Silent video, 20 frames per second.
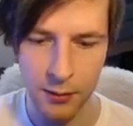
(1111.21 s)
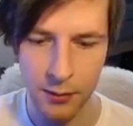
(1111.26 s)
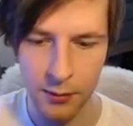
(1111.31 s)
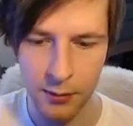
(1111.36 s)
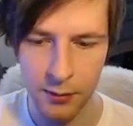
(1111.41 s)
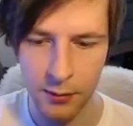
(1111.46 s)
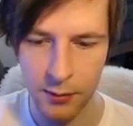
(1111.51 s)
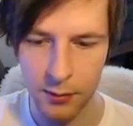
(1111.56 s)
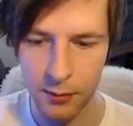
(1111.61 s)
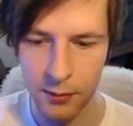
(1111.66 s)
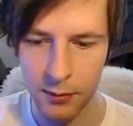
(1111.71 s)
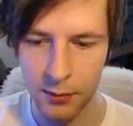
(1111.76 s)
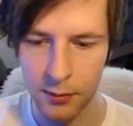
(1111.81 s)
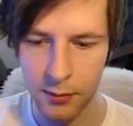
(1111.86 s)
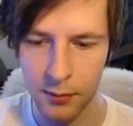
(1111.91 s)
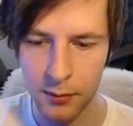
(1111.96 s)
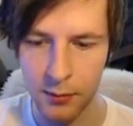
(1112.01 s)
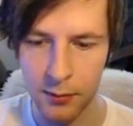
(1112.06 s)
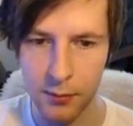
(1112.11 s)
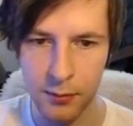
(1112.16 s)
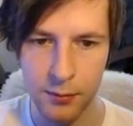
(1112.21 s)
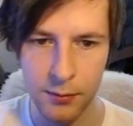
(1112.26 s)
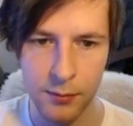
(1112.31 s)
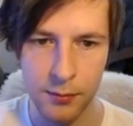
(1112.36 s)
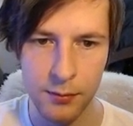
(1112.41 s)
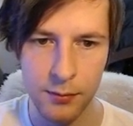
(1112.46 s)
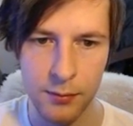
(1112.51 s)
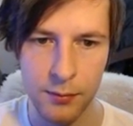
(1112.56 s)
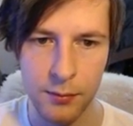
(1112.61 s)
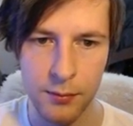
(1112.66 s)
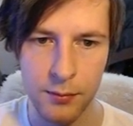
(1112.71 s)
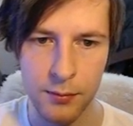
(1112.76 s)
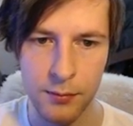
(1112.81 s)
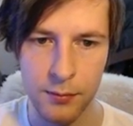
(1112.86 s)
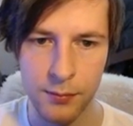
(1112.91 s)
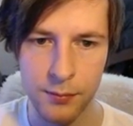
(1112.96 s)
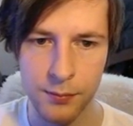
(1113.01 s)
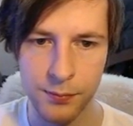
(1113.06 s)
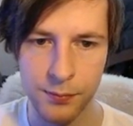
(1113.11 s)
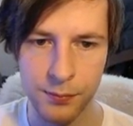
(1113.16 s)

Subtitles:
Nobody speaks.